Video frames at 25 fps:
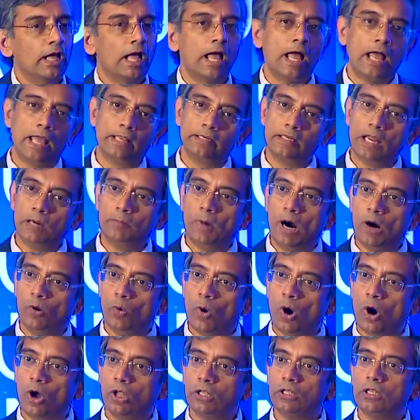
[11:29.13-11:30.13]
and above
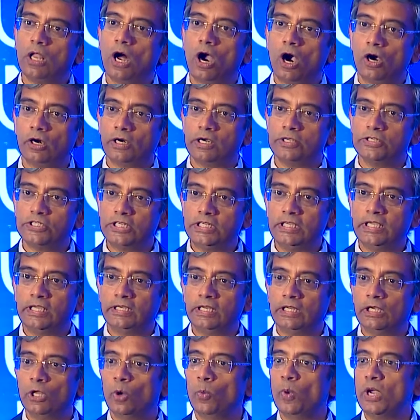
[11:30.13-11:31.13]
all, R&T and
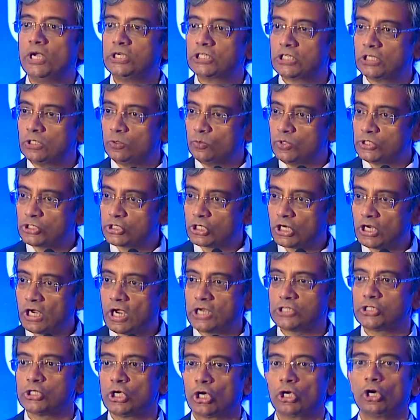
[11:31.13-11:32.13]
innovation, which
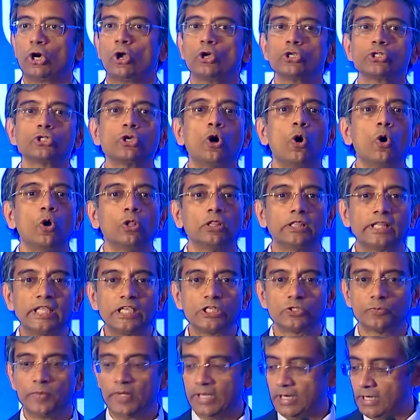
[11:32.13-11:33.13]
cuts across all
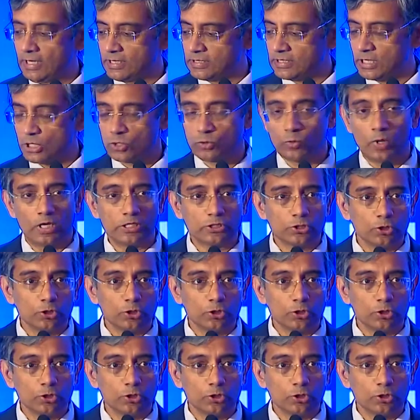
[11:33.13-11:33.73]
these pillars as well.